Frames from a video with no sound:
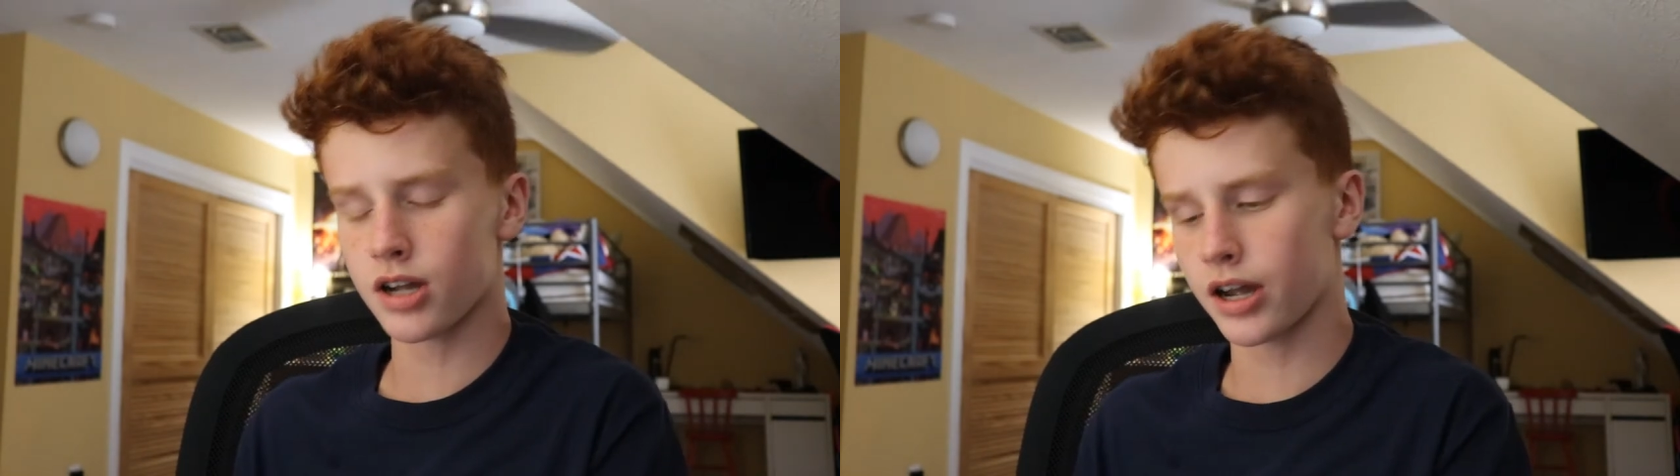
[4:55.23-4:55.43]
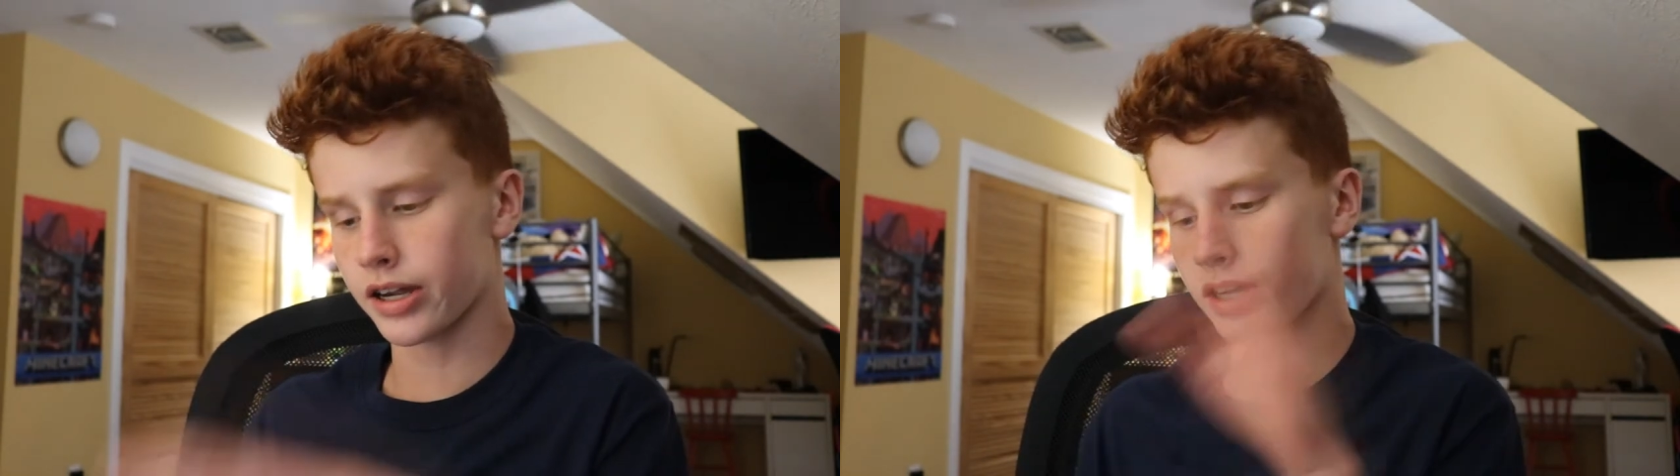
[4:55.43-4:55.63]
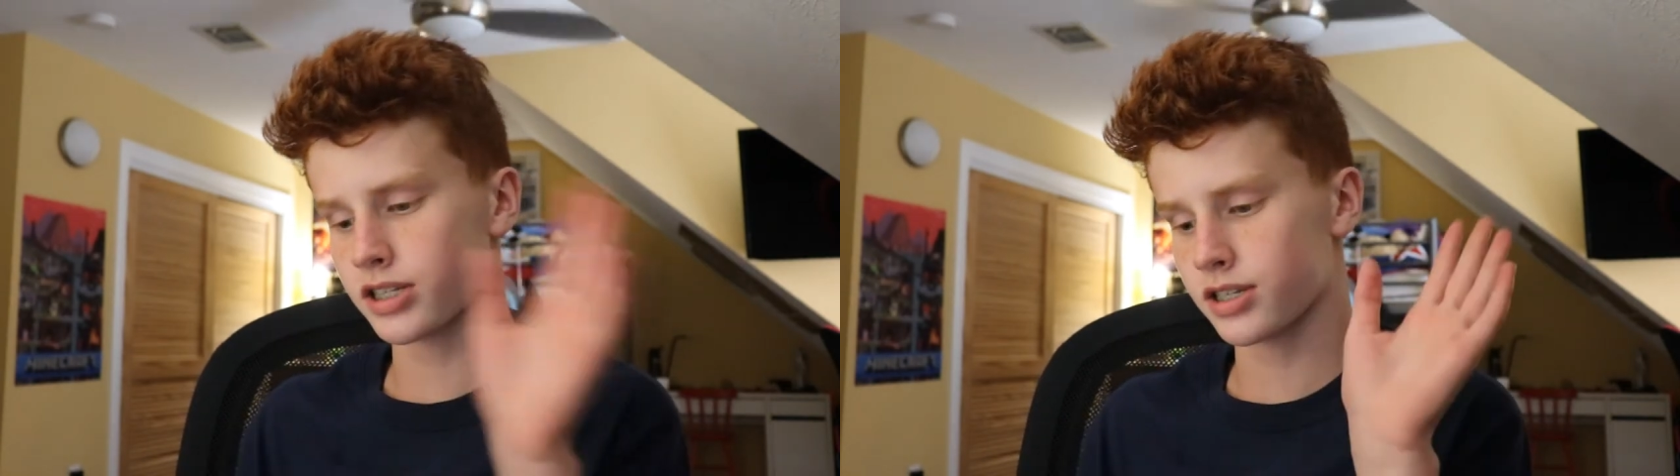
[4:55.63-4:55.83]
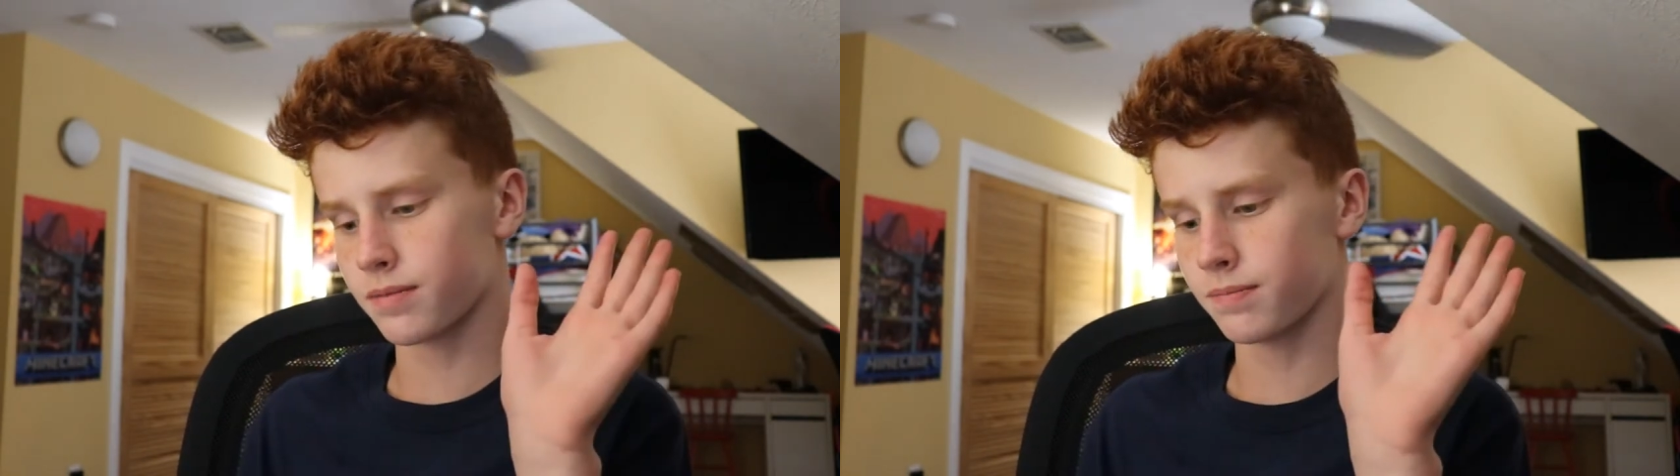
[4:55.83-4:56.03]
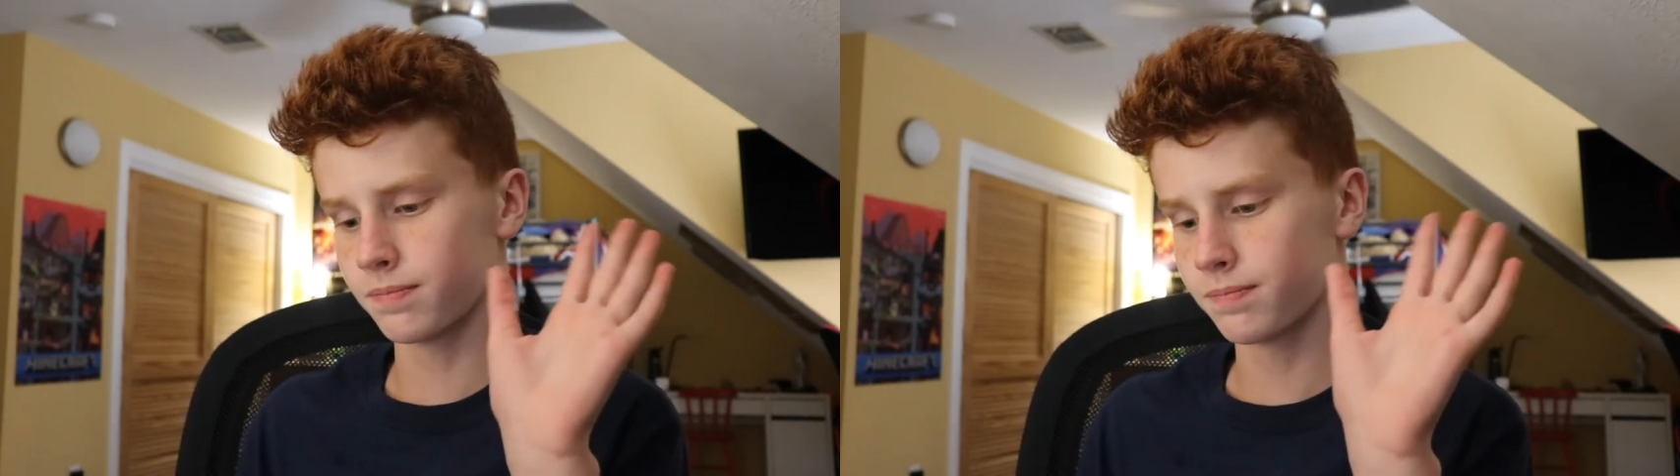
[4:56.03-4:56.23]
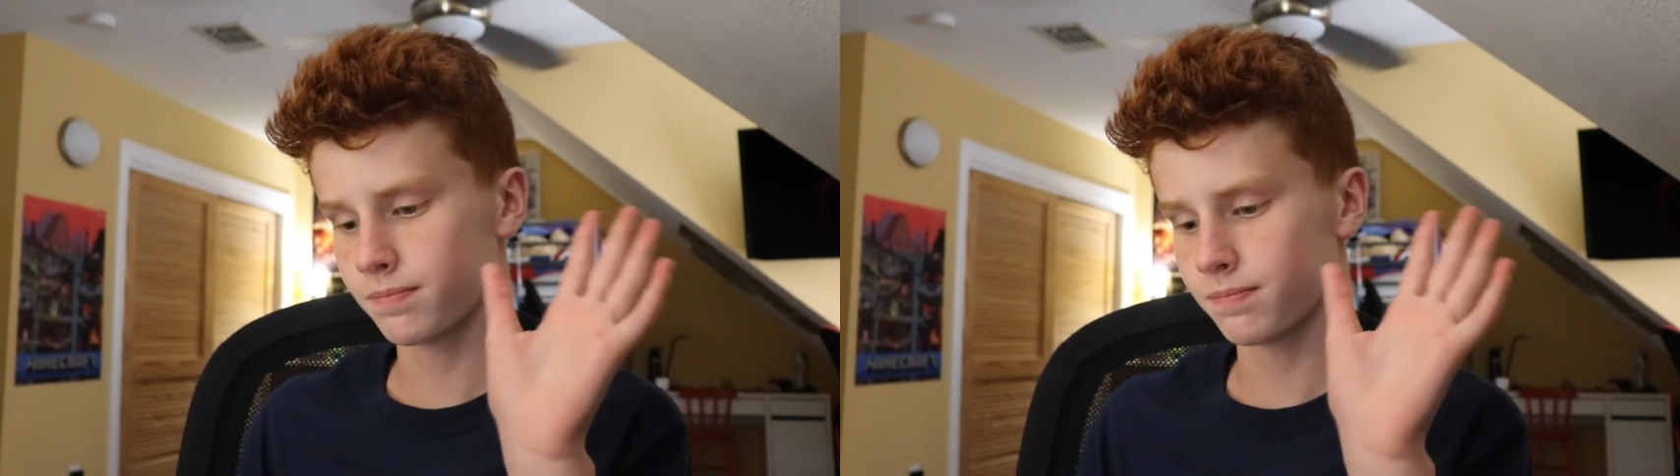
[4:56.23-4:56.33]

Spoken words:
I got some